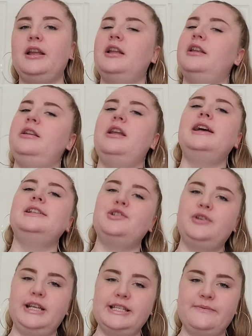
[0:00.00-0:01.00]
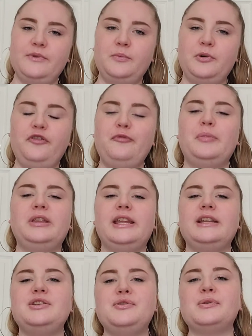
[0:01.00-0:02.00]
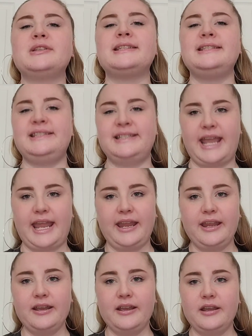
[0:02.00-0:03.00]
not transfer proof, but they do stay